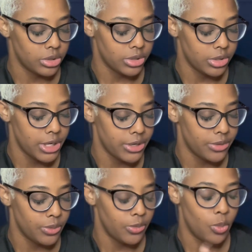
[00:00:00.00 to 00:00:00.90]
on here
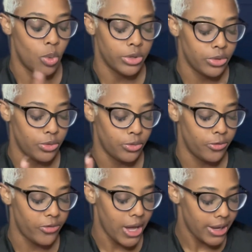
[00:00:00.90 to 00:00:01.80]
1 through
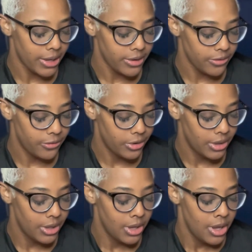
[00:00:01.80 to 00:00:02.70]
5.
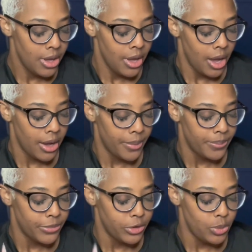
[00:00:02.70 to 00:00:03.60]

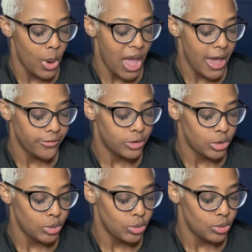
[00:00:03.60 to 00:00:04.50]
You have
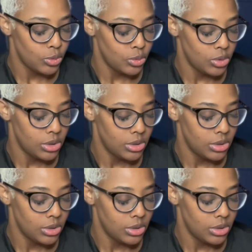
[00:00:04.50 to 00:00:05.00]
to